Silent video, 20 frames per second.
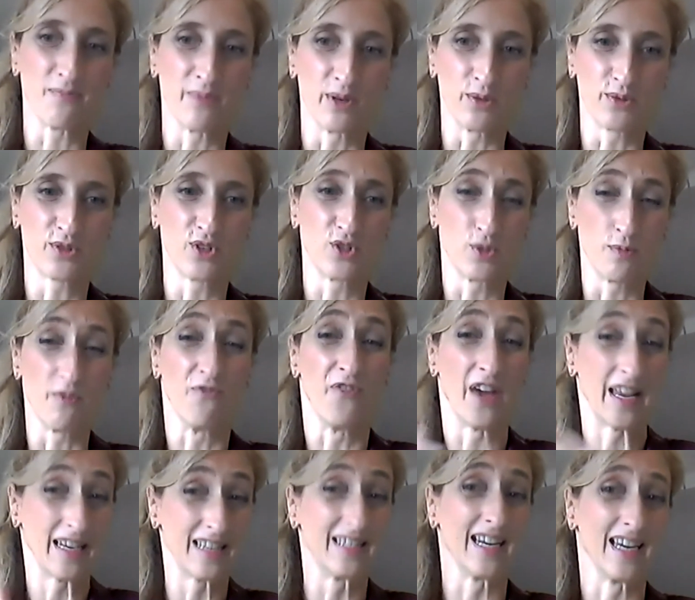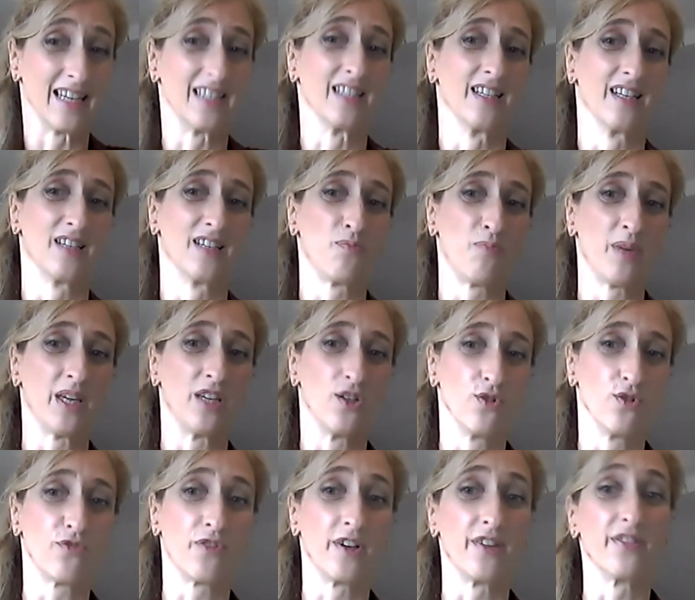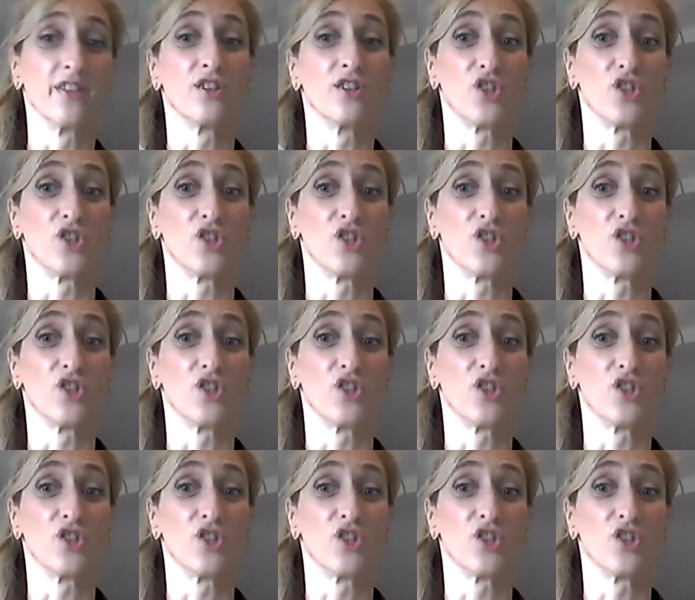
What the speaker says: but also to be validated as being useful in the